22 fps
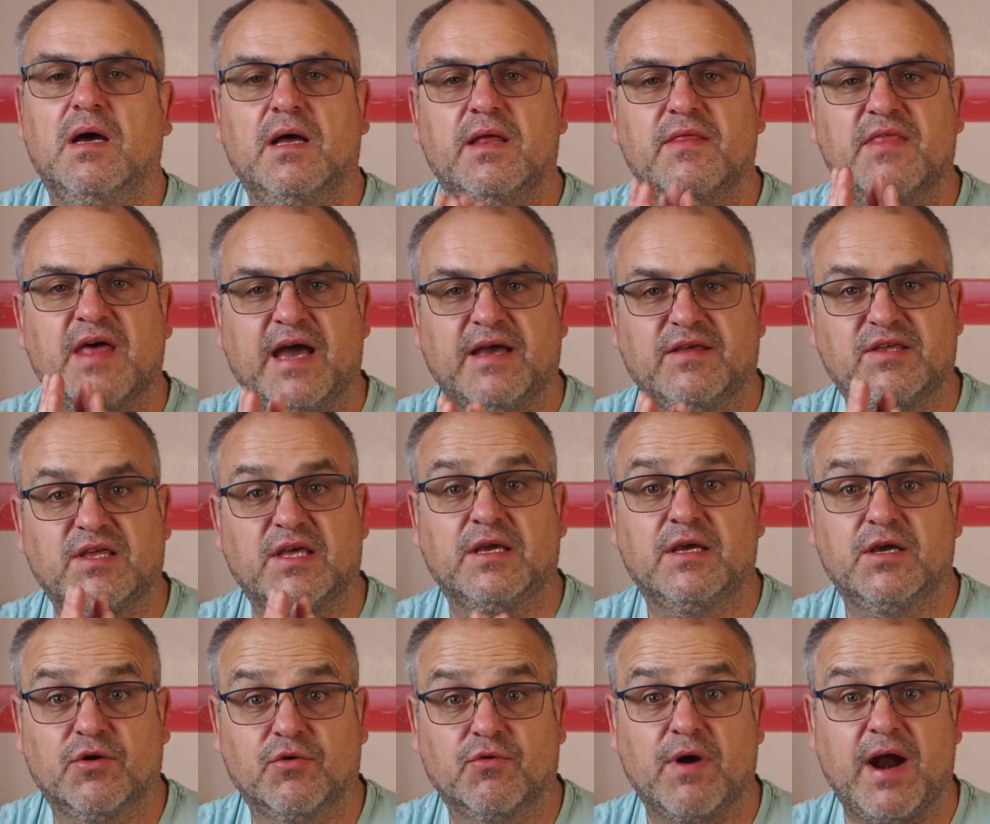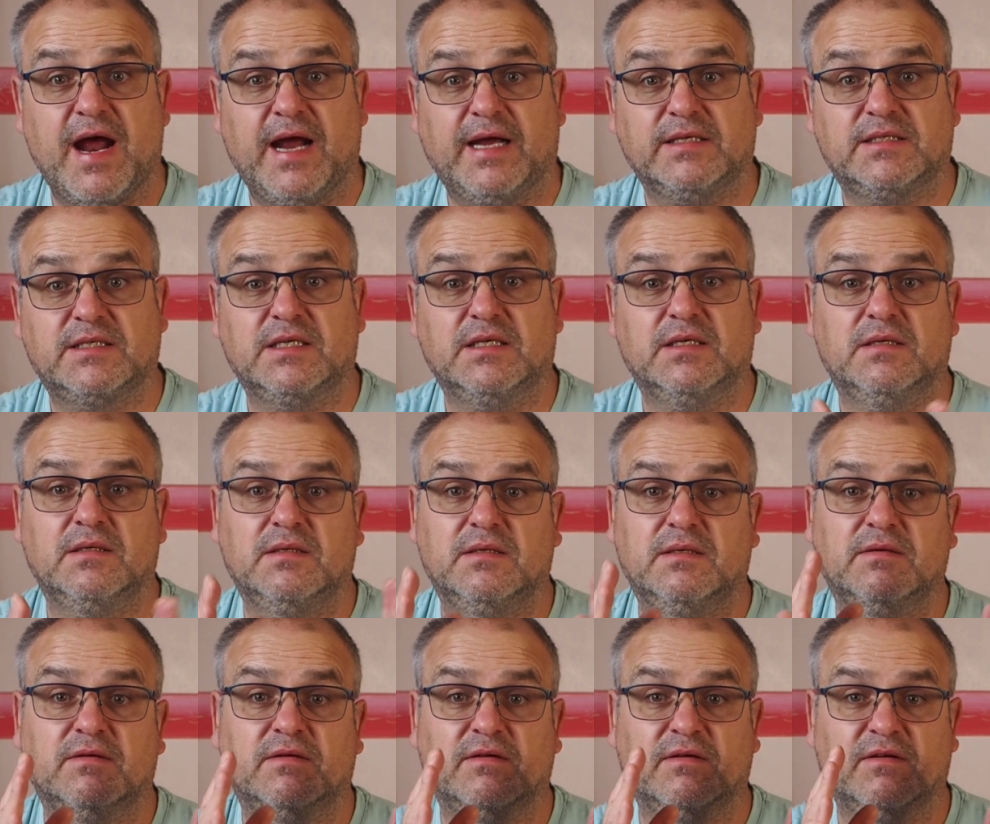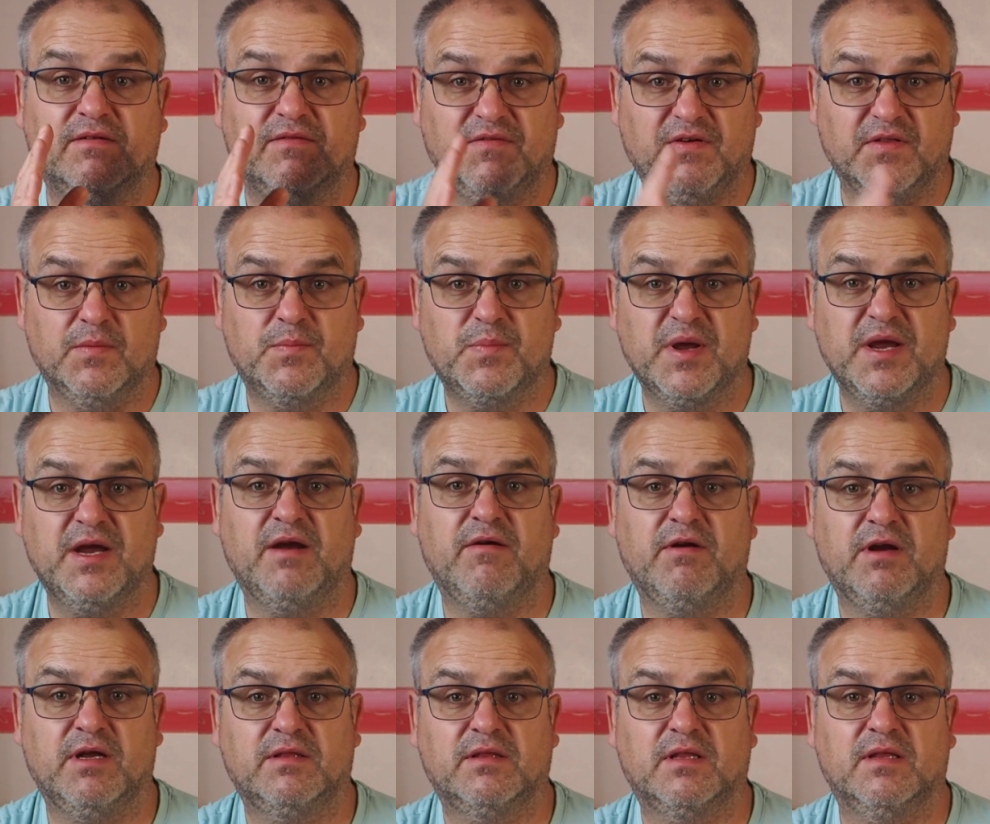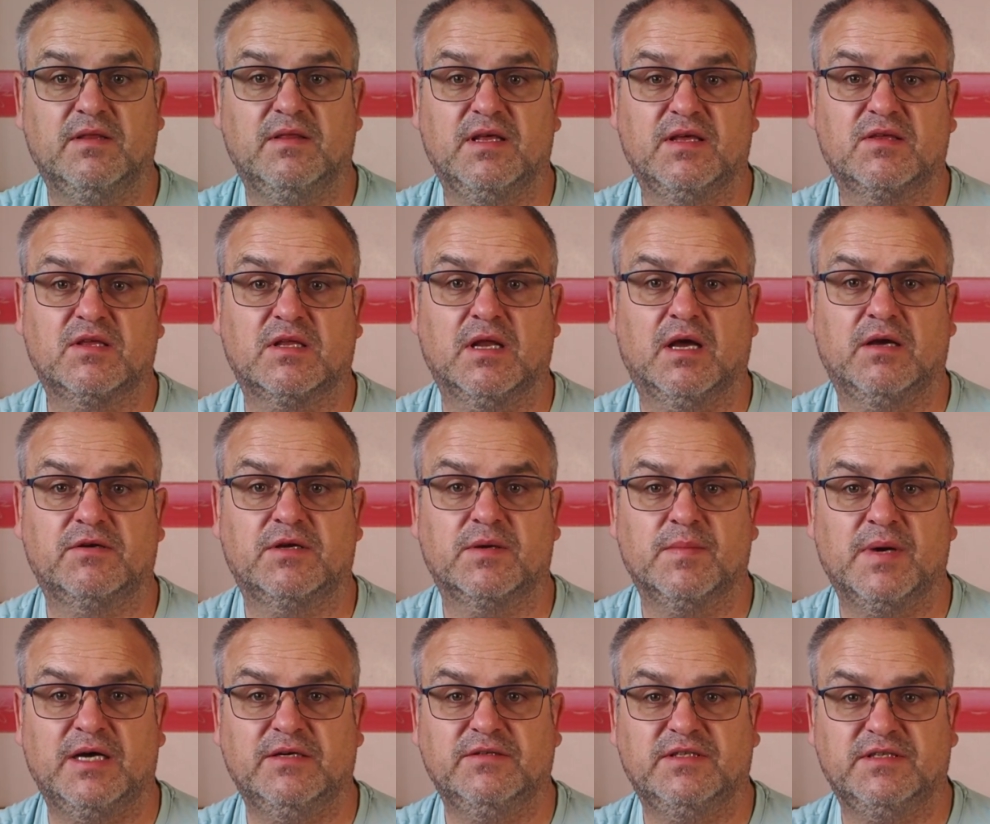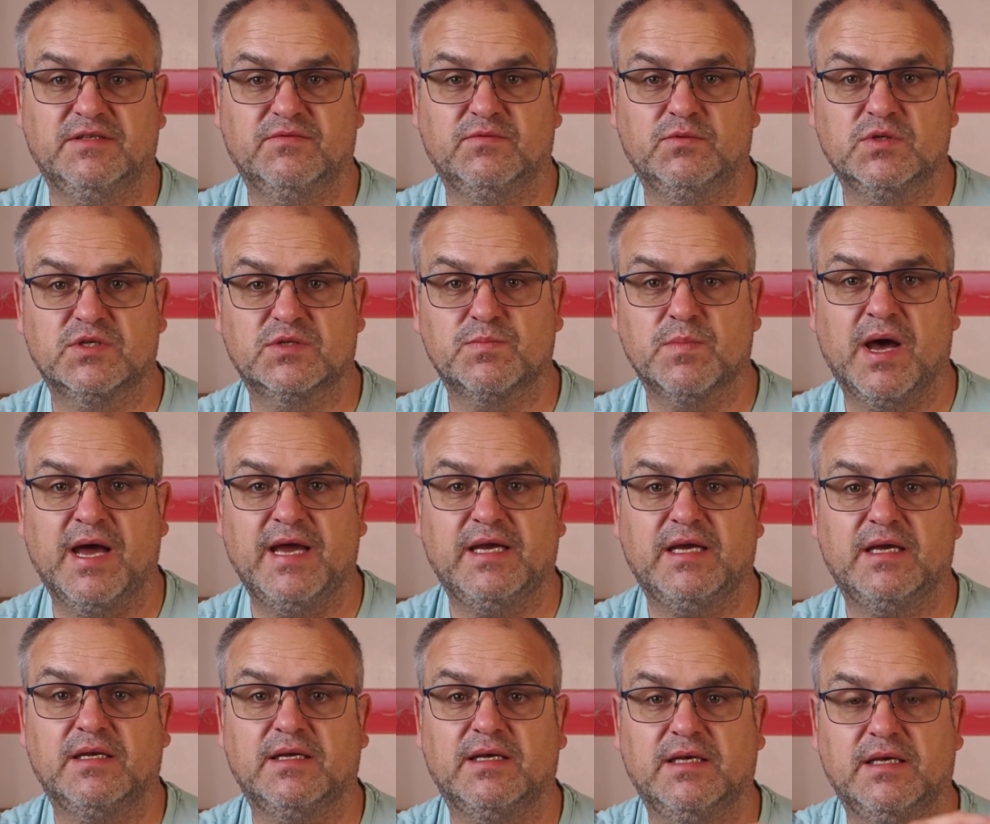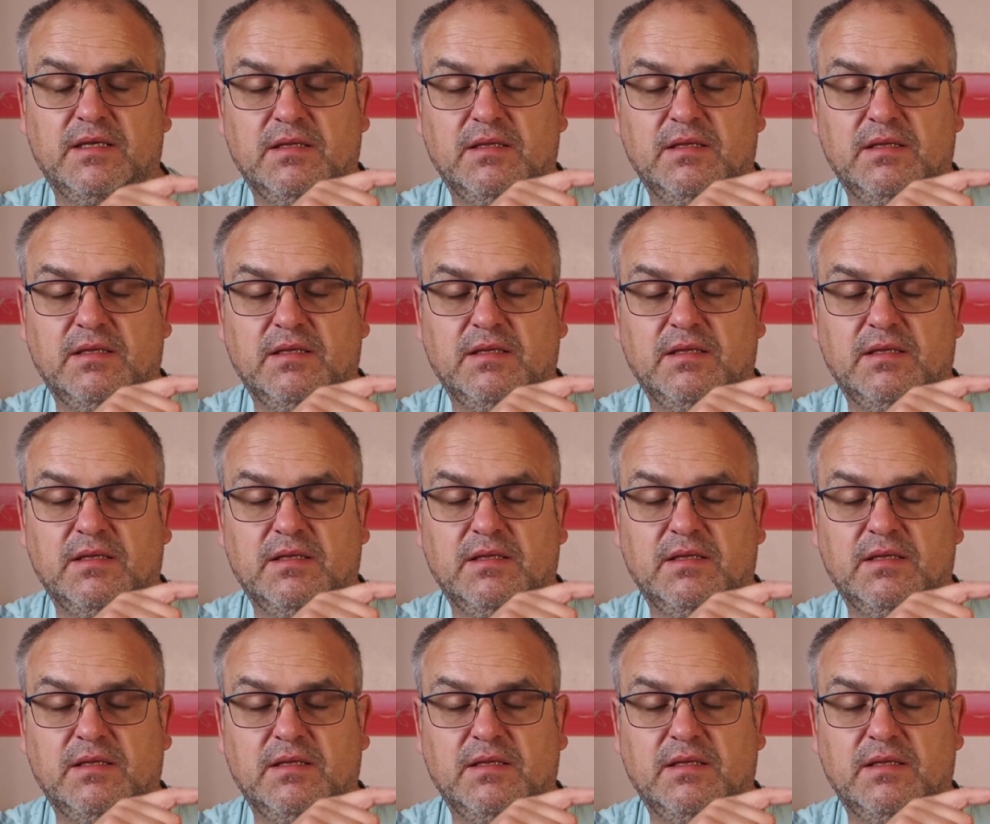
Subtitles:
That is incorrect for the period that this Locomotive was made.